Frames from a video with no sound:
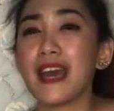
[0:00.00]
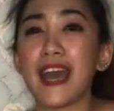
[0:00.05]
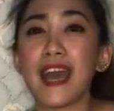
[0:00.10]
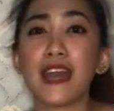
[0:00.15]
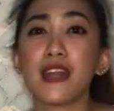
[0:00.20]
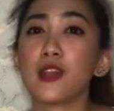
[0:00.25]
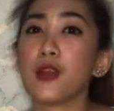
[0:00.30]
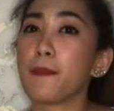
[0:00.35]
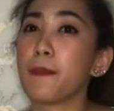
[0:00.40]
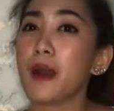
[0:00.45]

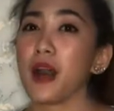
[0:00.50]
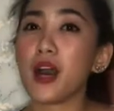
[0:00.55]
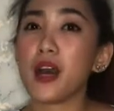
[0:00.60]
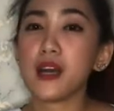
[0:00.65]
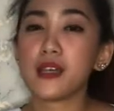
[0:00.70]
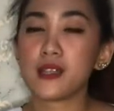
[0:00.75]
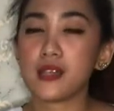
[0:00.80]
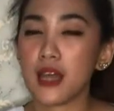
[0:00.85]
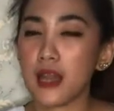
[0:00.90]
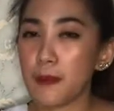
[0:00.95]
And
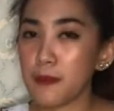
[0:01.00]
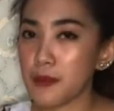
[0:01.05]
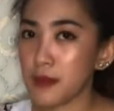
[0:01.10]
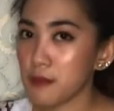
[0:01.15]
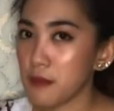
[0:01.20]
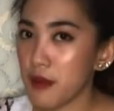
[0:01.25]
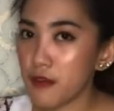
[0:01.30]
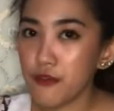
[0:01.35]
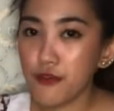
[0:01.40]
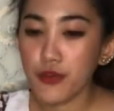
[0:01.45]
napakasarap
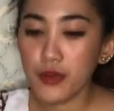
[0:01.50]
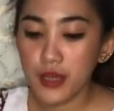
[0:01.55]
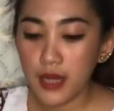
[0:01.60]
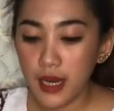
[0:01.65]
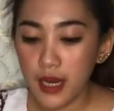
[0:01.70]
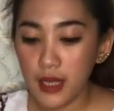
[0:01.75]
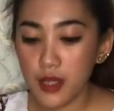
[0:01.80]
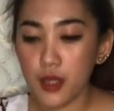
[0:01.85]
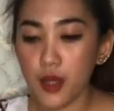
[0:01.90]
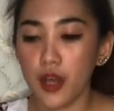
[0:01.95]
ng mga food
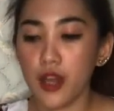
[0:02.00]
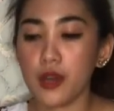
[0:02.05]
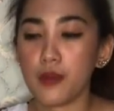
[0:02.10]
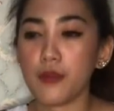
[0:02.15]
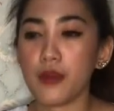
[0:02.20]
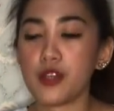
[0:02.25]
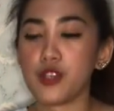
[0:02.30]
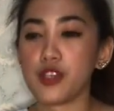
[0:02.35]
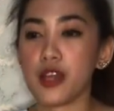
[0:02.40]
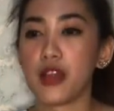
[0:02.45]
nila doon.
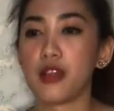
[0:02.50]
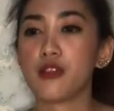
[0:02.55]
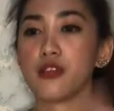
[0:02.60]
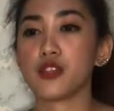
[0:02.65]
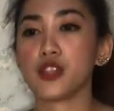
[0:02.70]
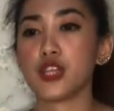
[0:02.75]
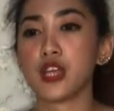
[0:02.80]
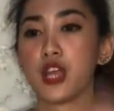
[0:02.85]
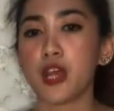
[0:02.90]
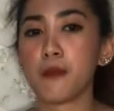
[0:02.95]
We tried their
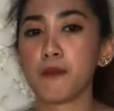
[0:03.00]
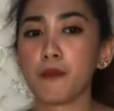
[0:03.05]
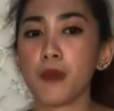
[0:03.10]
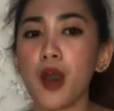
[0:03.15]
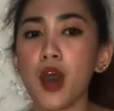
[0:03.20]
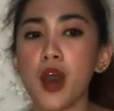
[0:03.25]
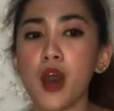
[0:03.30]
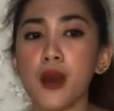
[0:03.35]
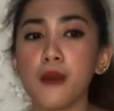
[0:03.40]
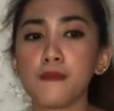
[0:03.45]
chicken
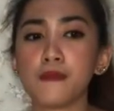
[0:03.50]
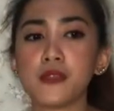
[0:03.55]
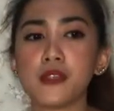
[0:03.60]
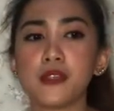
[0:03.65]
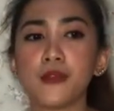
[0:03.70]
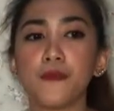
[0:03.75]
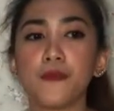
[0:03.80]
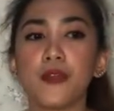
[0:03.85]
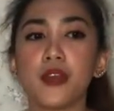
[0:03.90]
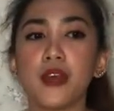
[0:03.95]

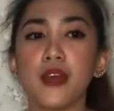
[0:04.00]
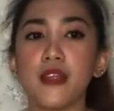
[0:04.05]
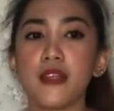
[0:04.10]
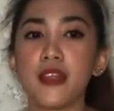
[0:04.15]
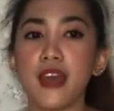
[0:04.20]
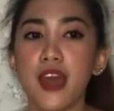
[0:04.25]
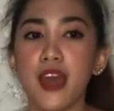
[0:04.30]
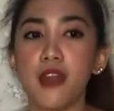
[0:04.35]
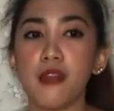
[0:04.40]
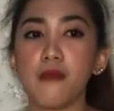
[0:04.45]
pops.
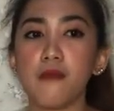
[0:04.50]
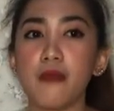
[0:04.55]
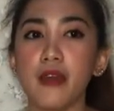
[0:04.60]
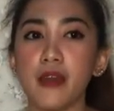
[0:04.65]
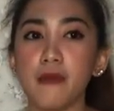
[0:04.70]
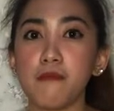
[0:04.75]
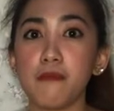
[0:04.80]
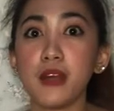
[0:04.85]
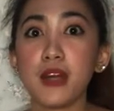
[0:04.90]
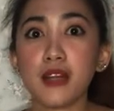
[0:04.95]
Then
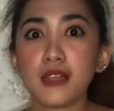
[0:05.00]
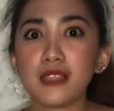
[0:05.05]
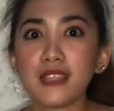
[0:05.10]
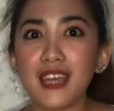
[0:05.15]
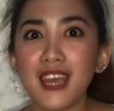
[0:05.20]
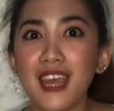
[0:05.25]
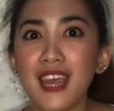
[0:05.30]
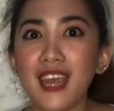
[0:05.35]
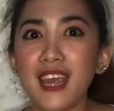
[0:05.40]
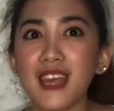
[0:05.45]
my milk
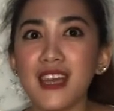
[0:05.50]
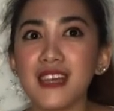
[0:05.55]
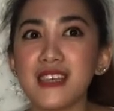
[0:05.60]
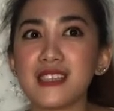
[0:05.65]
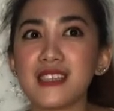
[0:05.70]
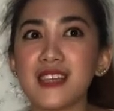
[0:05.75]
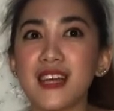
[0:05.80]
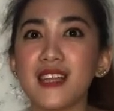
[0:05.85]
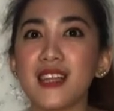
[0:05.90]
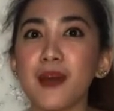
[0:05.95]

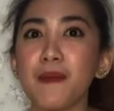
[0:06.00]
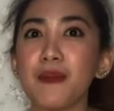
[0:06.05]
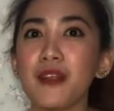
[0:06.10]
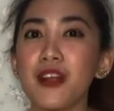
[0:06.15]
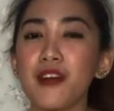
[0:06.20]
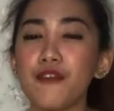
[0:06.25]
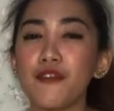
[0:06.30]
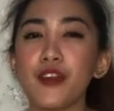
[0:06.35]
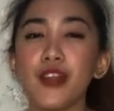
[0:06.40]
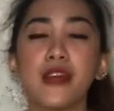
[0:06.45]
teas, ang dami
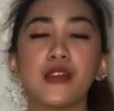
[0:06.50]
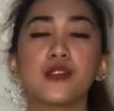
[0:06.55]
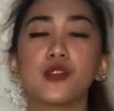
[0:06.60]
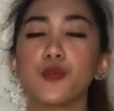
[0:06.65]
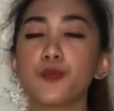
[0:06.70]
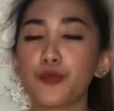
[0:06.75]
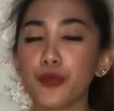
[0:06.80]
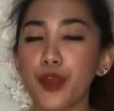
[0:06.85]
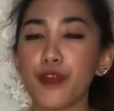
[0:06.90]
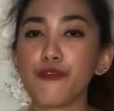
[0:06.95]
lang food and
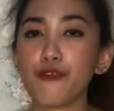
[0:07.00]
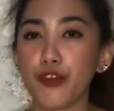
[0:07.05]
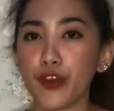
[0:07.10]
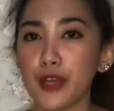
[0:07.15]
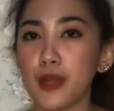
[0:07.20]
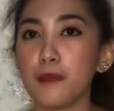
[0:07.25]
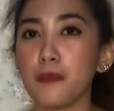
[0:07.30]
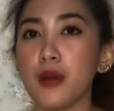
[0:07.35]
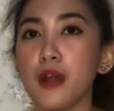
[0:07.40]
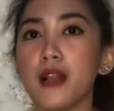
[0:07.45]
super
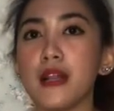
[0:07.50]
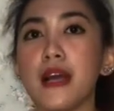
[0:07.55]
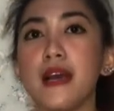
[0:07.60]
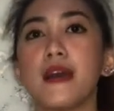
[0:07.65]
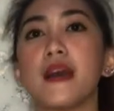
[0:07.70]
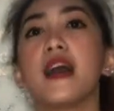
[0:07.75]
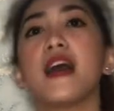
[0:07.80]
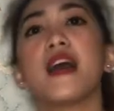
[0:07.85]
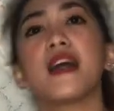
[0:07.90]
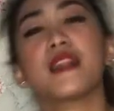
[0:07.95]
affordable
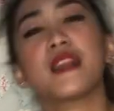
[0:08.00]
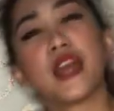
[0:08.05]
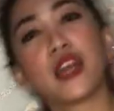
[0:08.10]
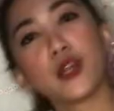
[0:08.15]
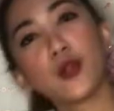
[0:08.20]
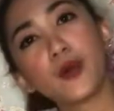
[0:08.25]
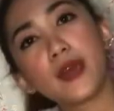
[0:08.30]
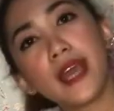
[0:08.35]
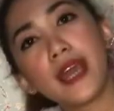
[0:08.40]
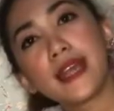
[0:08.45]
lang. They are
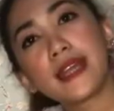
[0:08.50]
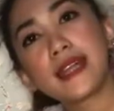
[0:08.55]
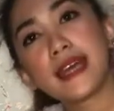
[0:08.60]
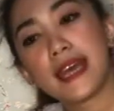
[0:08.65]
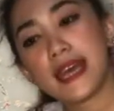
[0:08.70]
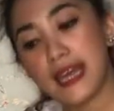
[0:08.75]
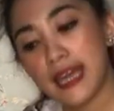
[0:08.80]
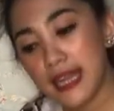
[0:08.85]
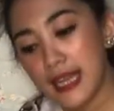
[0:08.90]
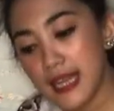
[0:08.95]

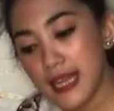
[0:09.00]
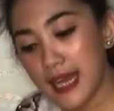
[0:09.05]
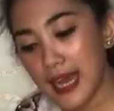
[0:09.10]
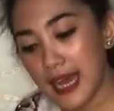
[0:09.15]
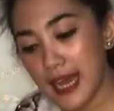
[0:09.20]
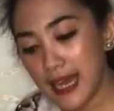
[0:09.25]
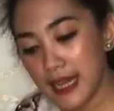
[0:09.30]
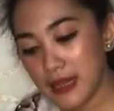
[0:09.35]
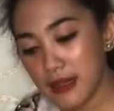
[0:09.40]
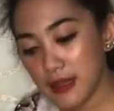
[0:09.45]
located
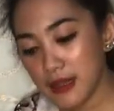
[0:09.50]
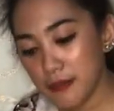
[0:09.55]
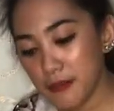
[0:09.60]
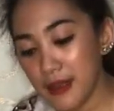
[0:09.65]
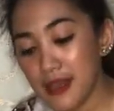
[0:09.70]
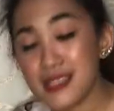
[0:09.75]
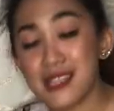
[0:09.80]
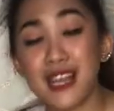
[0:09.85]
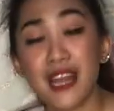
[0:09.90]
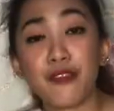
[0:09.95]
at
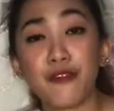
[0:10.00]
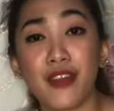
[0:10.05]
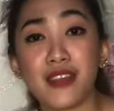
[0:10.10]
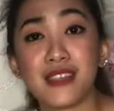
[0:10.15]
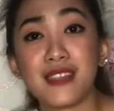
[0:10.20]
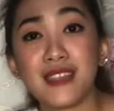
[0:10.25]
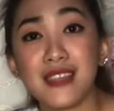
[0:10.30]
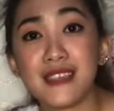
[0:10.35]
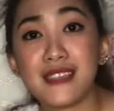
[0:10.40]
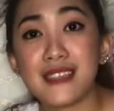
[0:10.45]
Baseline
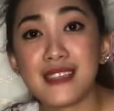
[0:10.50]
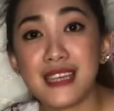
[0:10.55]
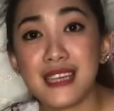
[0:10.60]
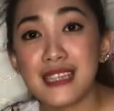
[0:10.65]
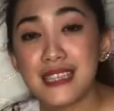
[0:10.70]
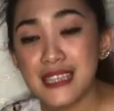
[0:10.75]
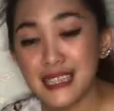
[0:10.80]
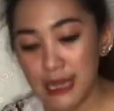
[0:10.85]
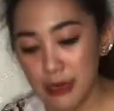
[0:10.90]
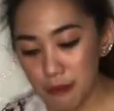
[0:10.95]

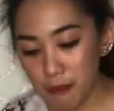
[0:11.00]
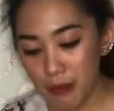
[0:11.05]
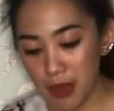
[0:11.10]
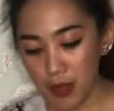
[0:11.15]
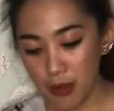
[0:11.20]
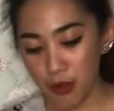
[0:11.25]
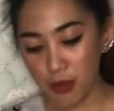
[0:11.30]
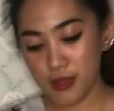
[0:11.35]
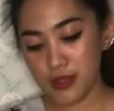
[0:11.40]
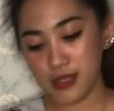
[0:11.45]
Residences in
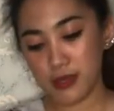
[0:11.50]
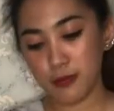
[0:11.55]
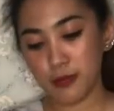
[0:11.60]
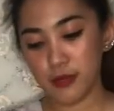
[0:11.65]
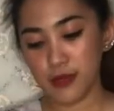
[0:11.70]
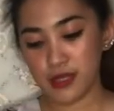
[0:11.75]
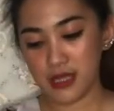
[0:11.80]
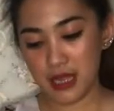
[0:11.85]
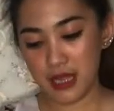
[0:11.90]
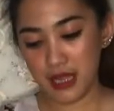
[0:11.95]
Mango,
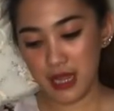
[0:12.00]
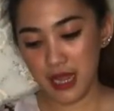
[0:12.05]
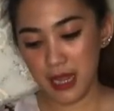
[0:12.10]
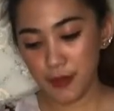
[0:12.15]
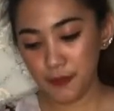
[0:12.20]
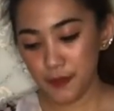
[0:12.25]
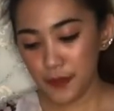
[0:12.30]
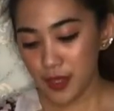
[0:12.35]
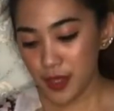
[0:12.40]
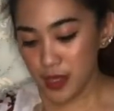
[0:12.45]
Cebu,
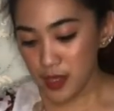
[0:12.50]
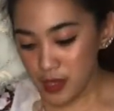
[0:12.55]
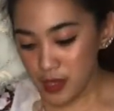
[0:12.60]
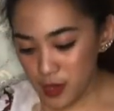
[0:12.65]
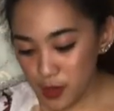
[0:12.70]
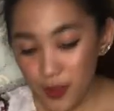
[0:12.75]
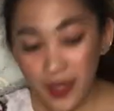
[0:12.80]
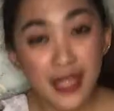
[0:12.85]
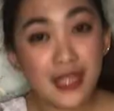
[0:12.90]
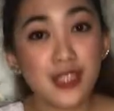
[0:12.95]
Spain.
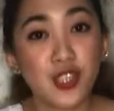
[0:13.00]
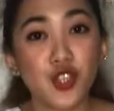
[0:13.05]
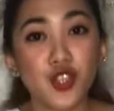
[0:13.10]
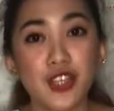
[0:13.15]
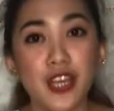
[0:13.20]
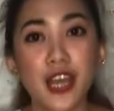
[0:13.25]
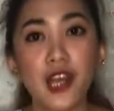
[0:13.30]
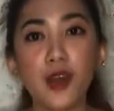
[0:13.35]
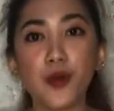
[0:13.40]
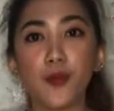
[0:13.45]
So let's
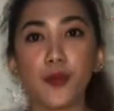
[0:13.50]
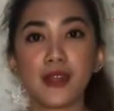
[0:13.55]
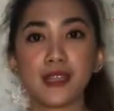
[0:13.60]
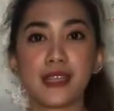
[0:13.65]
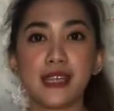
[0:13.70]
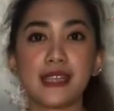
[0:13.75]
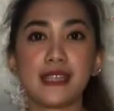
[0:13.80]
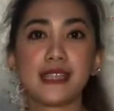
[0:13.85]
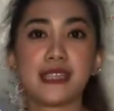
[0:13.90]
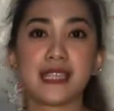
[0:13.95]
check
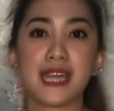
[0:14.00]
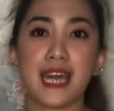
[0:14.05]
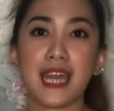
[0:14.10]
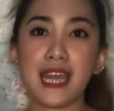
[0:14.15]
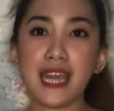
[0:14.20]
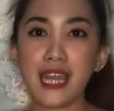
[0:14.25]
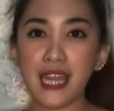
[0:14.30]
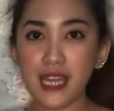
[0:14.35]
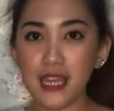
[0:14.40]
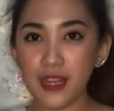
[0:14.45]
what's
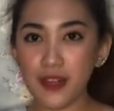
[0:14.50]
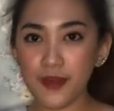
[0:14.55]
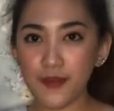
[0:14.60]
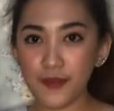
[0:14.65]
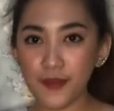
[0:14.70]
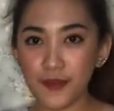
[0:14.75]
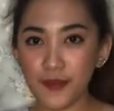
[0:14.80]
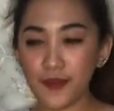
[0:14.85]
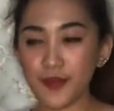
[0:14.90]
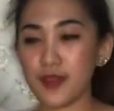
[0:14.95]
inside
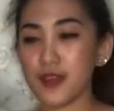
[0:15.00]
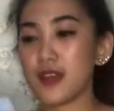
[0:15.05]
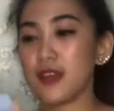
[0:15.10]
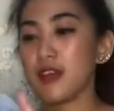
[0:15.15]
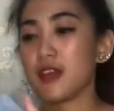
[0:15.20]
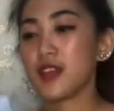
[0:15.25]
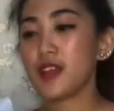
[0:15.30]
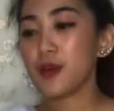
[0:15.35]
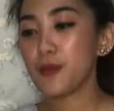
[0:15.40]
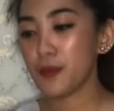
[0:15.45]

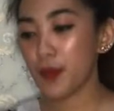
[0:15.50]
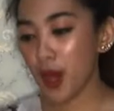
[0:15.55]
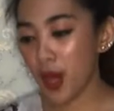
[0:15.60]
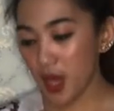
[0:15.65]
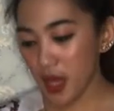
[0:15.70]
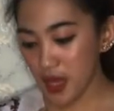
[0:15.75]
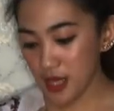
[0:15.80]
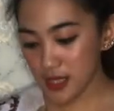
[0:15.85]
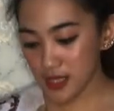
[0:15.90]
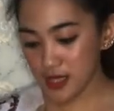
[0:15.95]
the
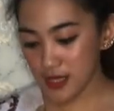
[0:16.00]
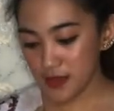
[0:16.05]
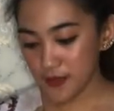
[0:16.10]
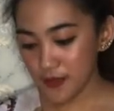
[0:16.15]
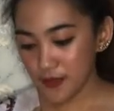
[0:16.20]
box.